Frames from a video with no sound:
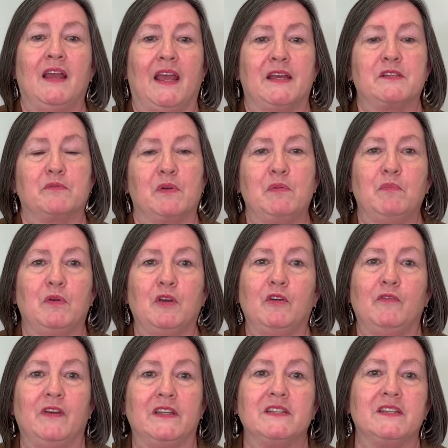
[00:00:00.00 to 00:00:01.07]
as we
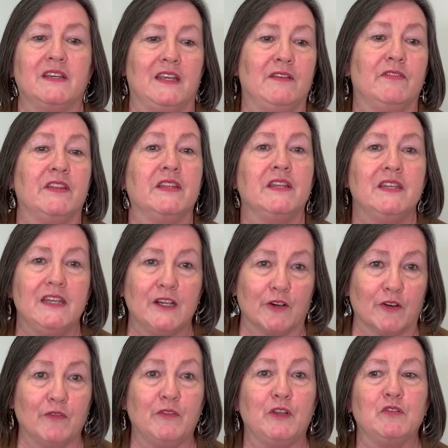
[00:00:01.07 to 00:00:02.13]
move into even the
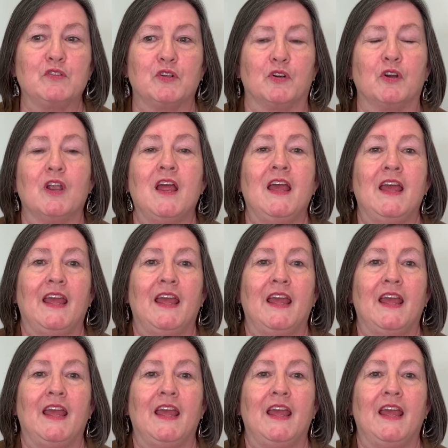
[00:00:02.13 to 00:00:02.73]
near future.